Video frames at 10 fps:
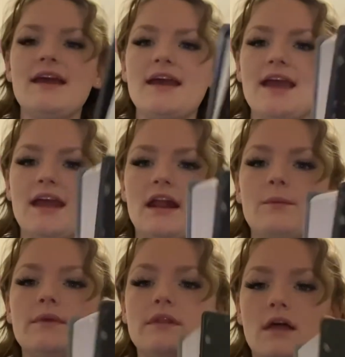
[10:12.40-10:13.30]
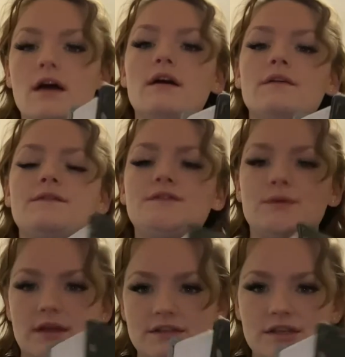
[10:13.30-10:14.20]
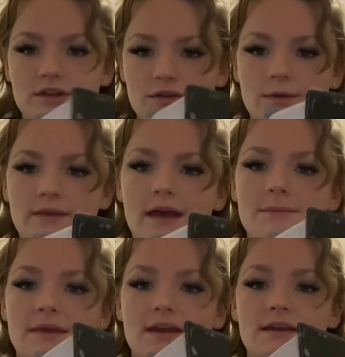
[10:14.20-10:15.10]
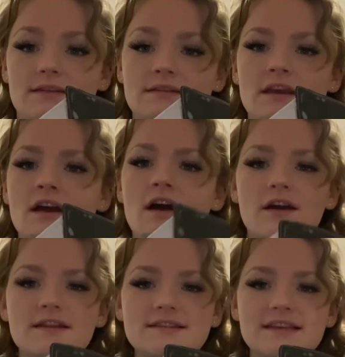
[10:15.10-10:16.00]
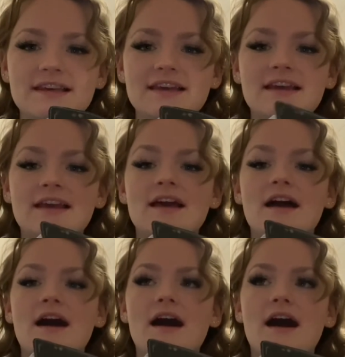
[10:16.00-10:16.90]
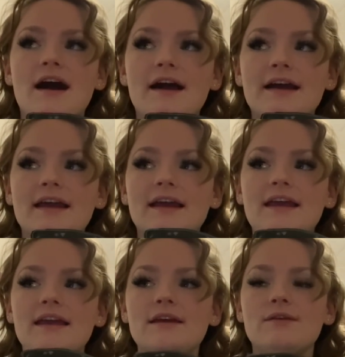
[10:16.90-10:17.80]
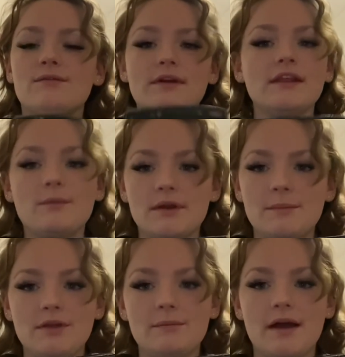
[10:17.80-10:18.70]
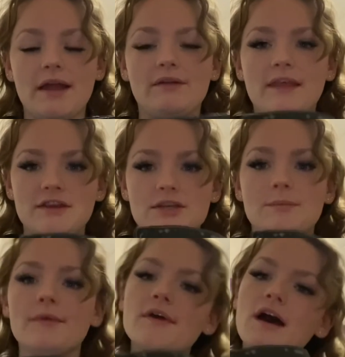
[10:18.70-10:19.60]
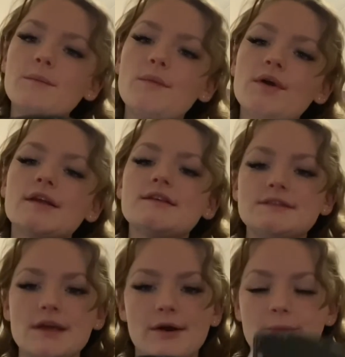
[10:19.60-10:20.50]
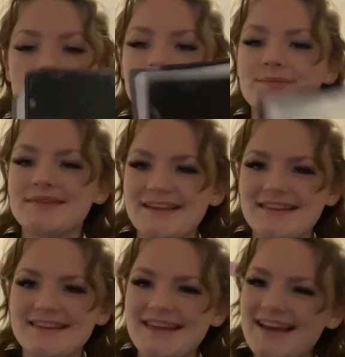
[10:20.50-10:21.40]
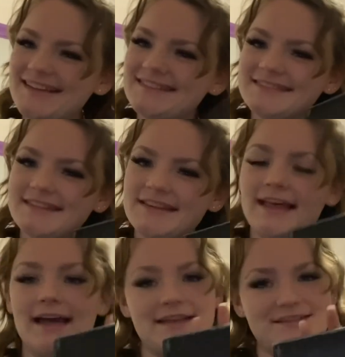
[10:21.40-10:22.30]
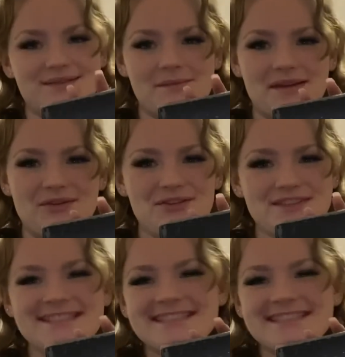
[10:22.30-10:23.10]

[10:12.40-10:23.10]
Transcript: And I would love to continue doing that because honestly, I really want to build my relationship with God more. So yeah, that is one of my goals.